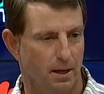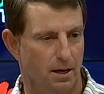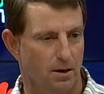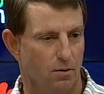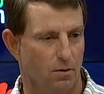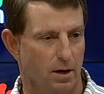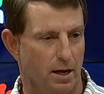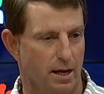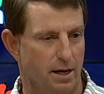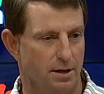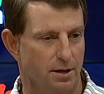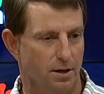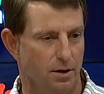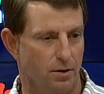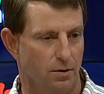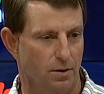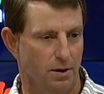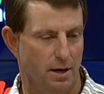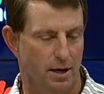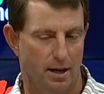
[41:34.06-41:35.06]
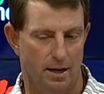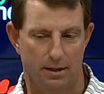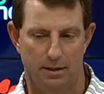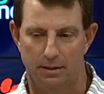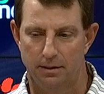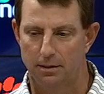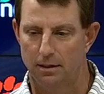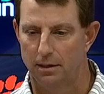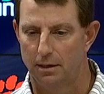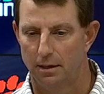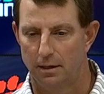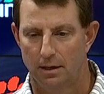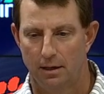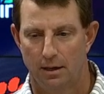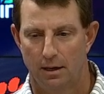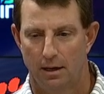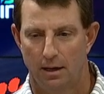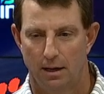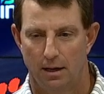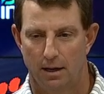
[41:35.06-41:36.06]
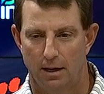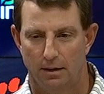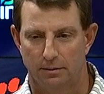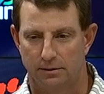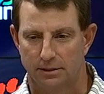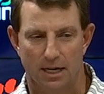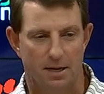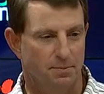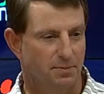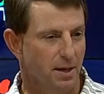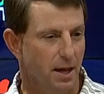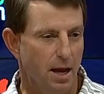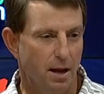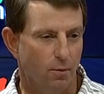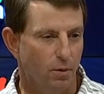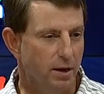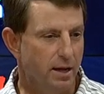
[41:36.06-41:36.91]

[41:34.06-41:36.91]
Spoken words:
Orlando and had same thing.